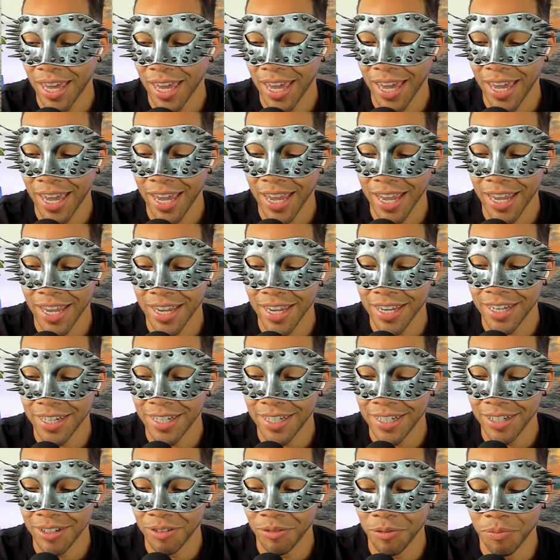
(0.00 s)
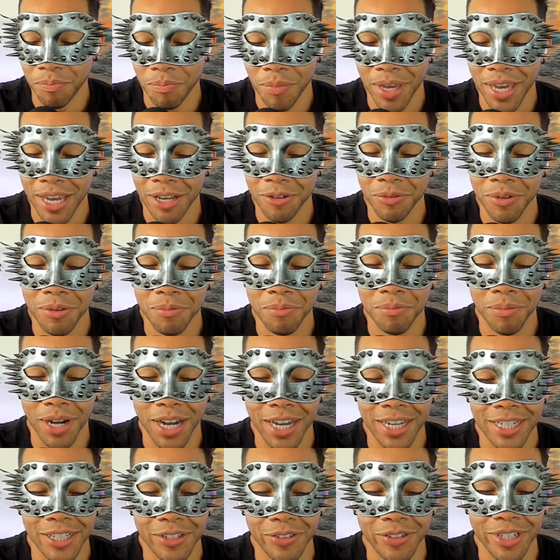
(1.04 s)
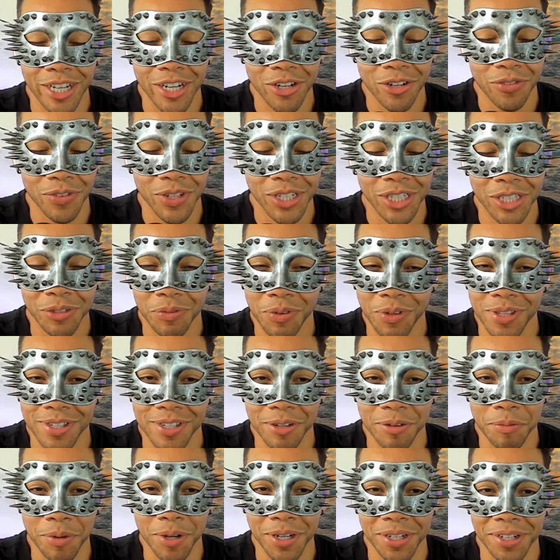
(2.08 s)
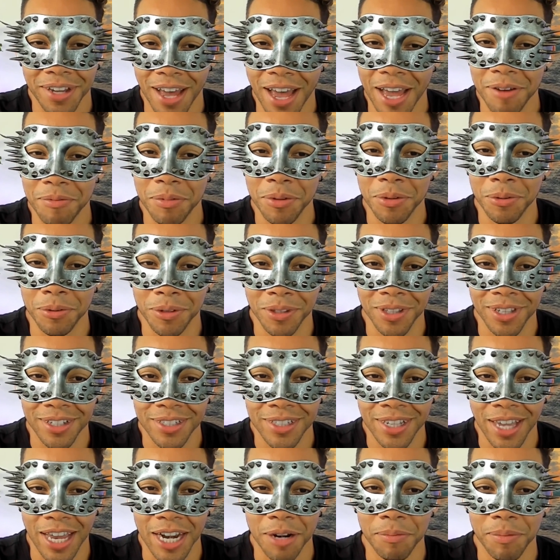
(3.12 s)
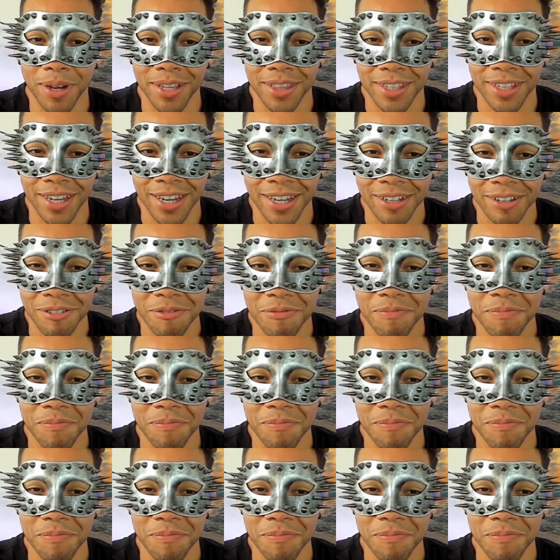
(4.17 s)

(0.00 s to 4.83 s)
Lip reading: and man, we might do an intervention with someone. I'd be really excited about that.